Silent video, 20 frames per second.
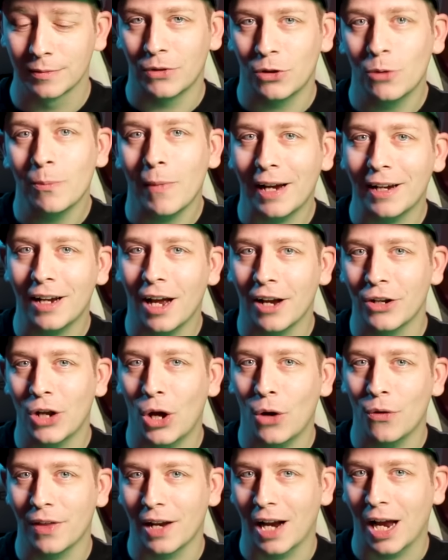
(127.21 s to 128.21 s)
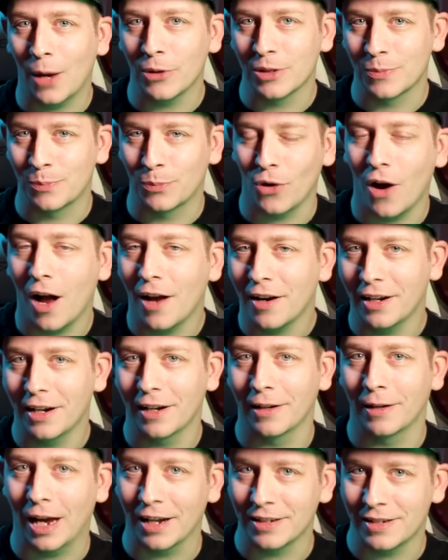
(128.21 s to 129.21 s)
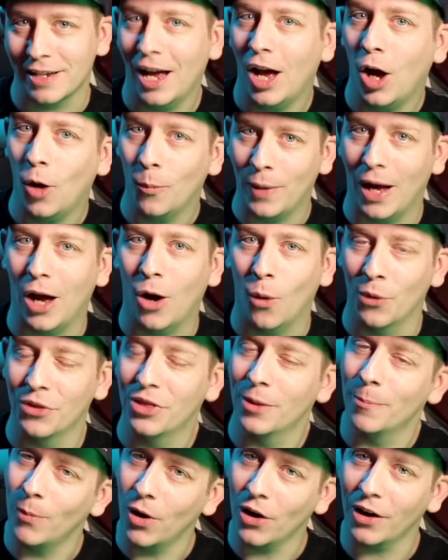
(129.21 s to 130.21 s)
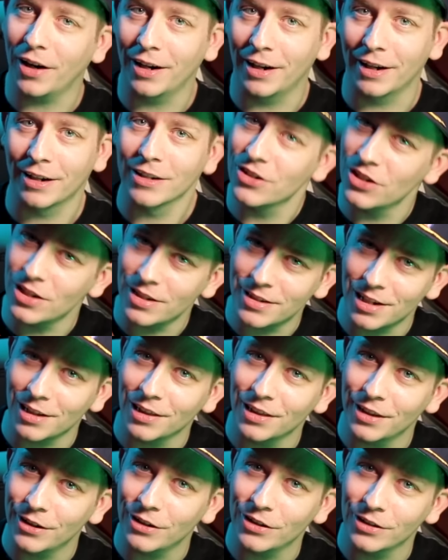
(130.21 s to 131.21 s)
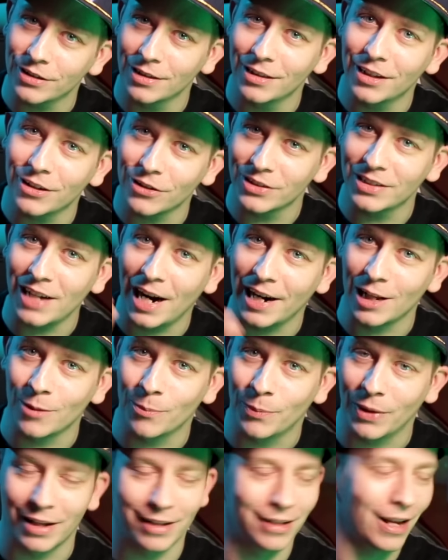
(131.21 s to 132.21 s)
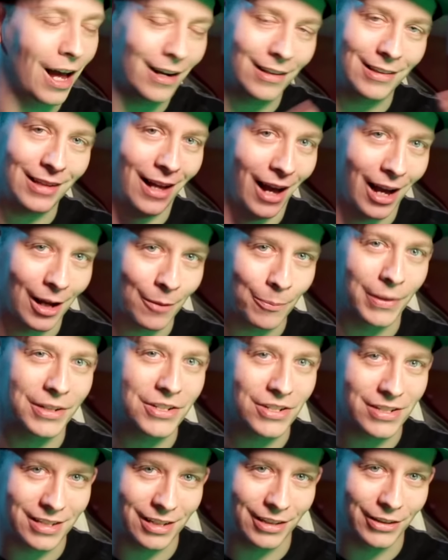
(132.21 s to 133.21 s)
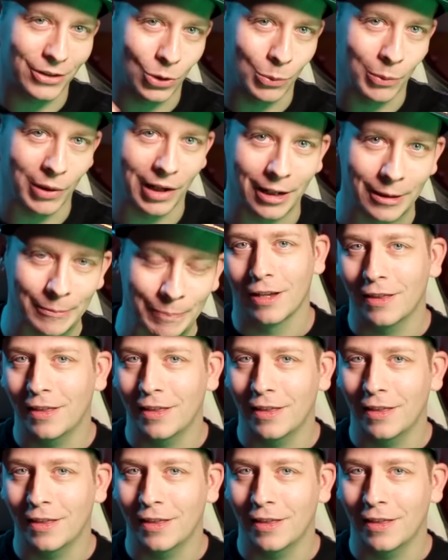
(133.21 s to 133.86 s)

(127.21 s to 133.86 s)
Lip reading: you might not know that I was brought in and got to help out with the marketing just a little tiny bit. Not a lot, but just a little bit.